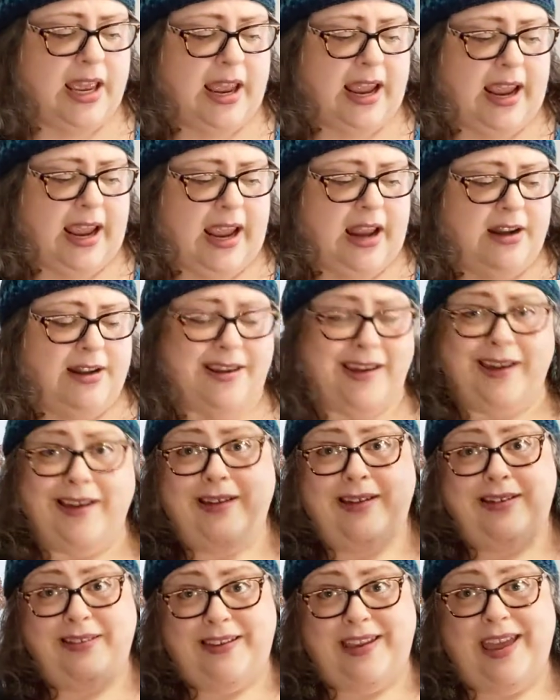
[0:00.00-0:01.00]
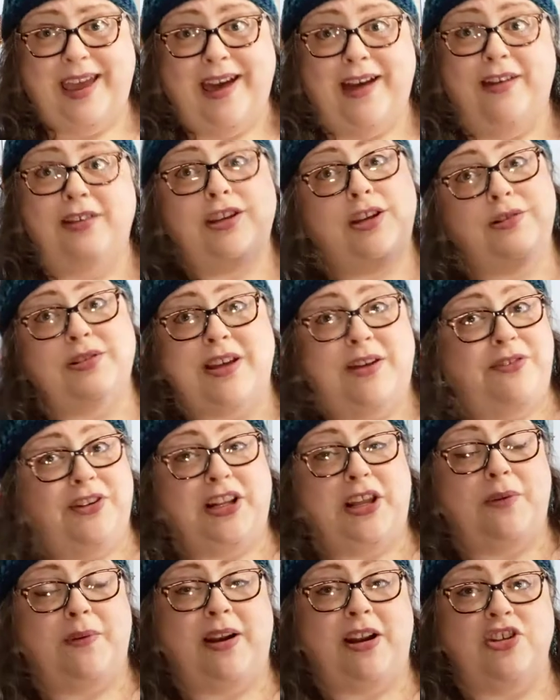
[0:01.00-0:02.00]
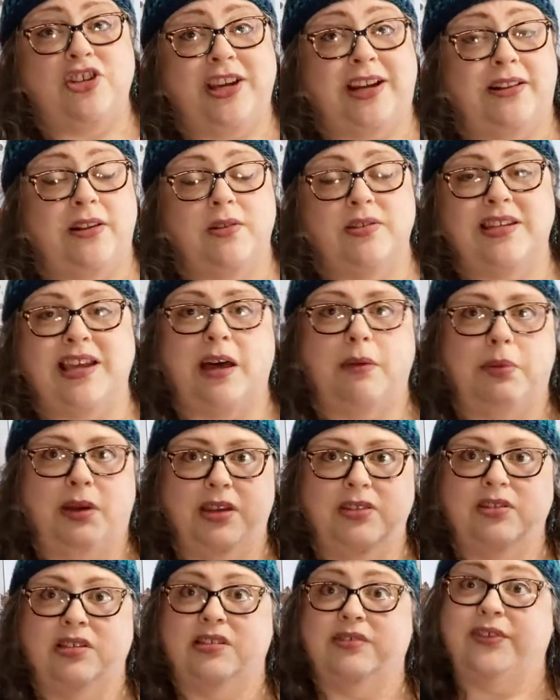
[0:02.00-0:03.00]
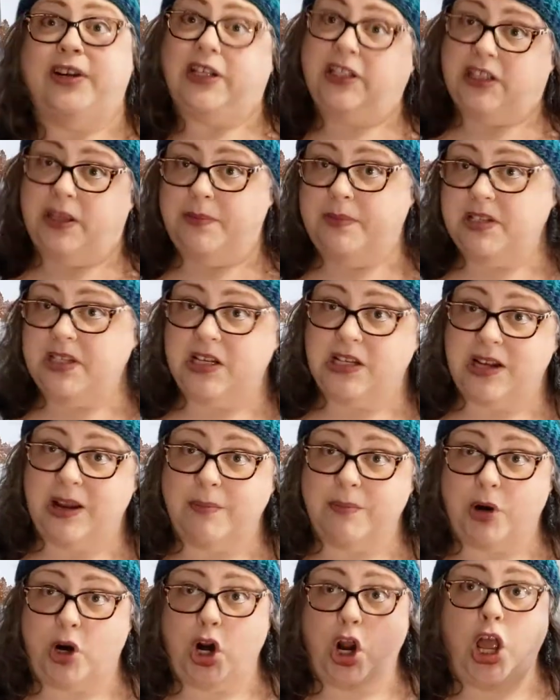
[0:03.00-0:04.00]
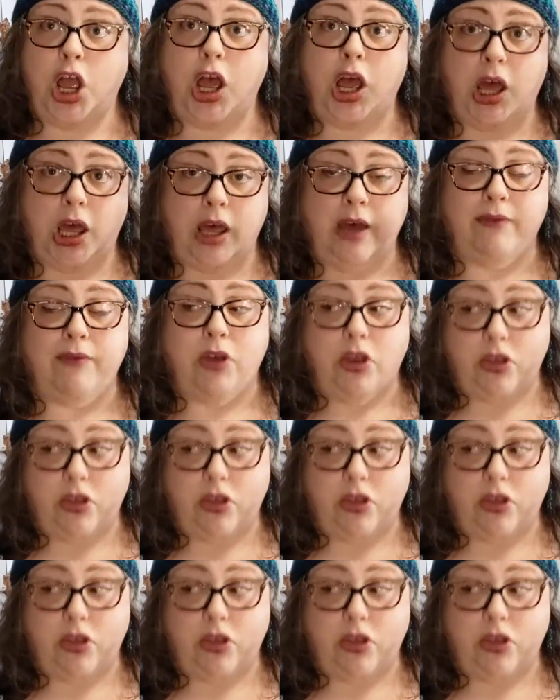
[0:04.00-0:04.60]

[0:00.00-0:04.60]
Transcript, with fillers: And uh, yeah, you definitely want to check those out because there's a very limited number of